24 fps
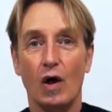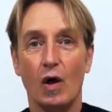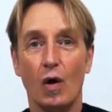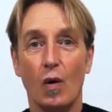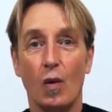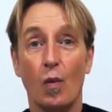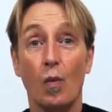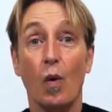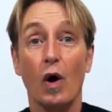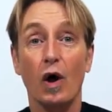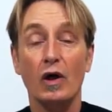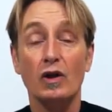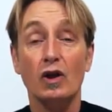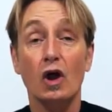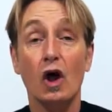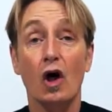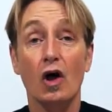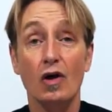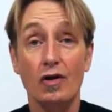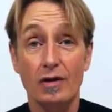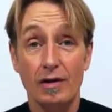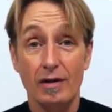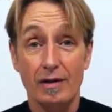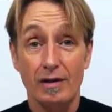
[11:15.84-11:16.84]
what
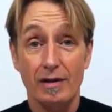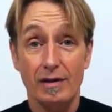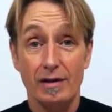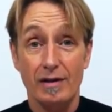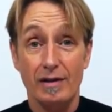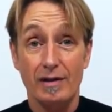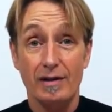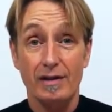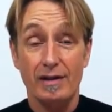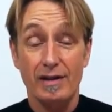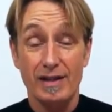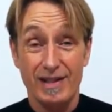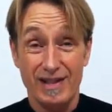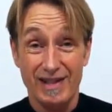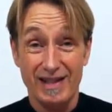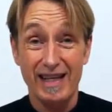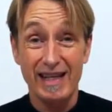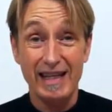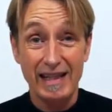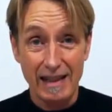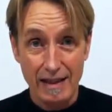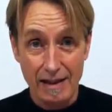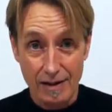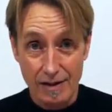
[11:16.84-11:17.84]
God
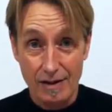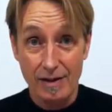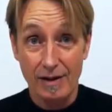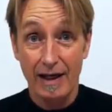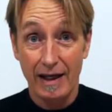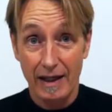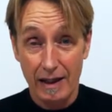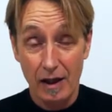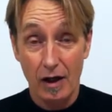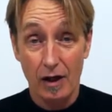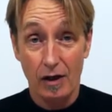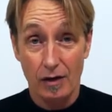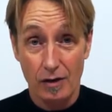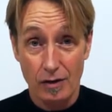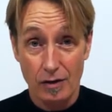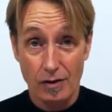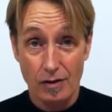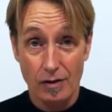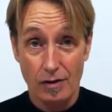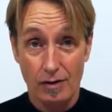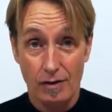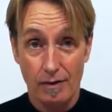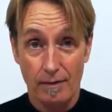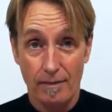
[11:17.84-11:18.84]
sees in
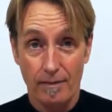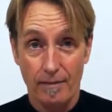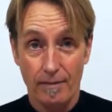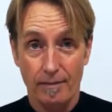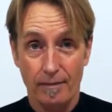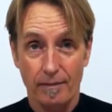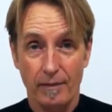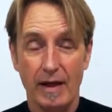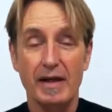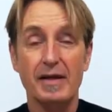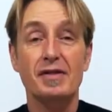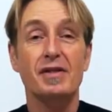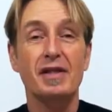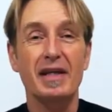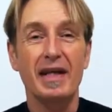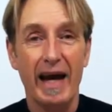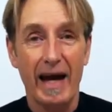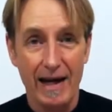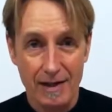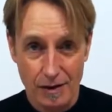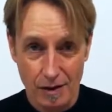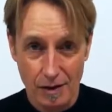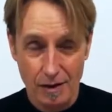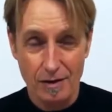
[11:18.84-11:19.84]
us is the
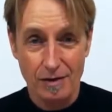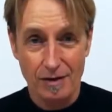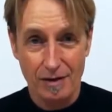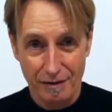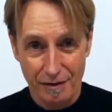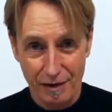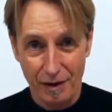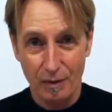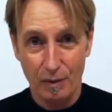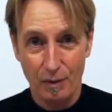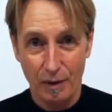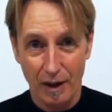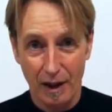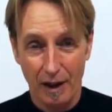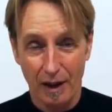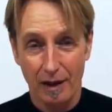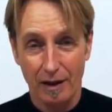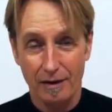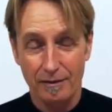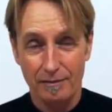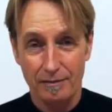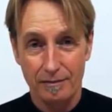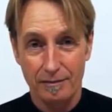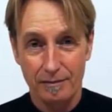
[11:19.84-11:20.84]
essence of who we
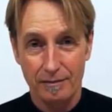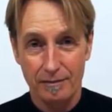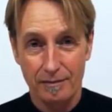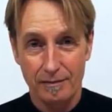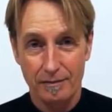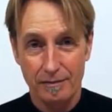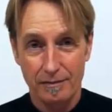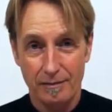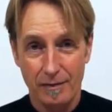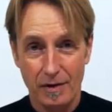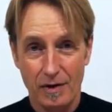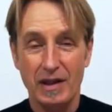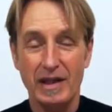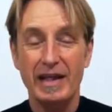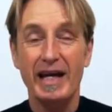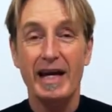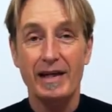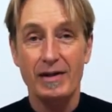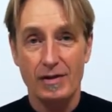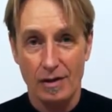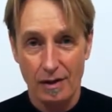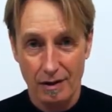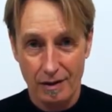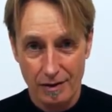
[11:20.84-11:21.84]
are. The
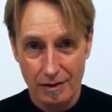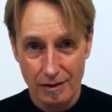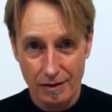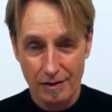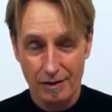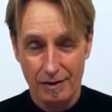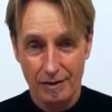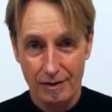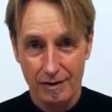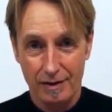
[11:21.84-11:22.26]
essence.